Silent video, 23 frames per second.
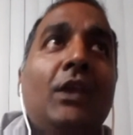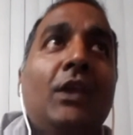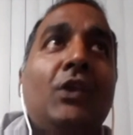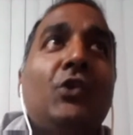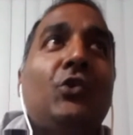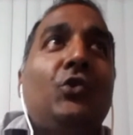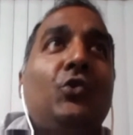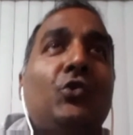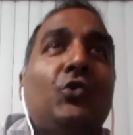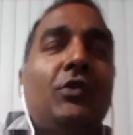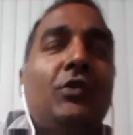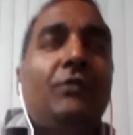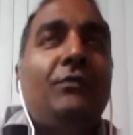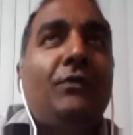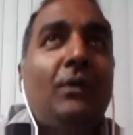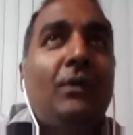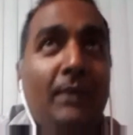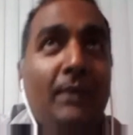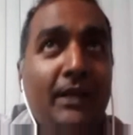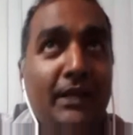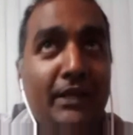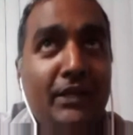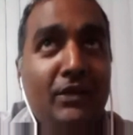You could form
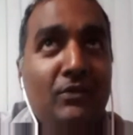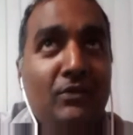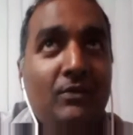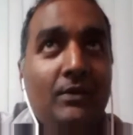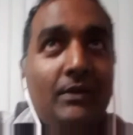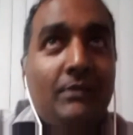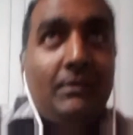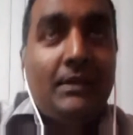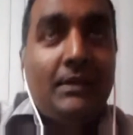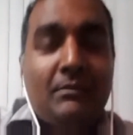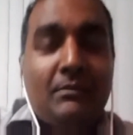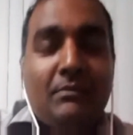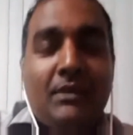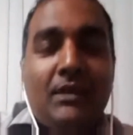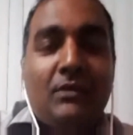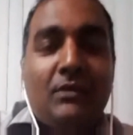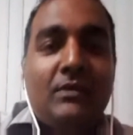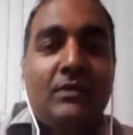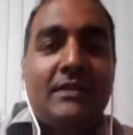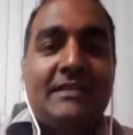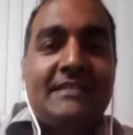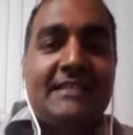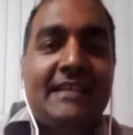another word with it, but I
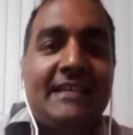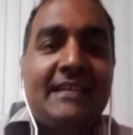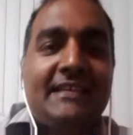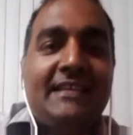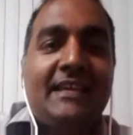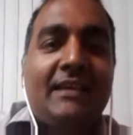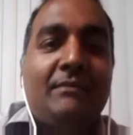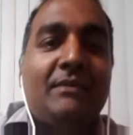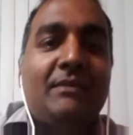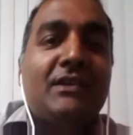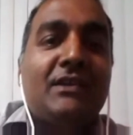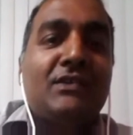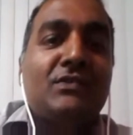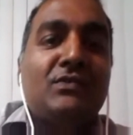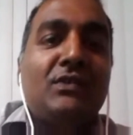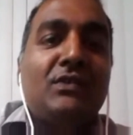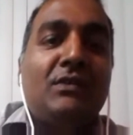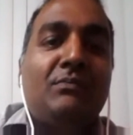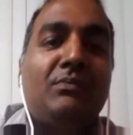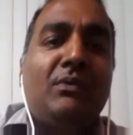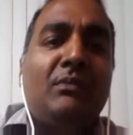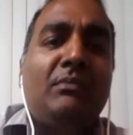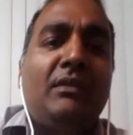wouldn't say it here because you could
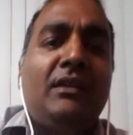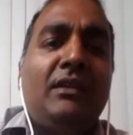probably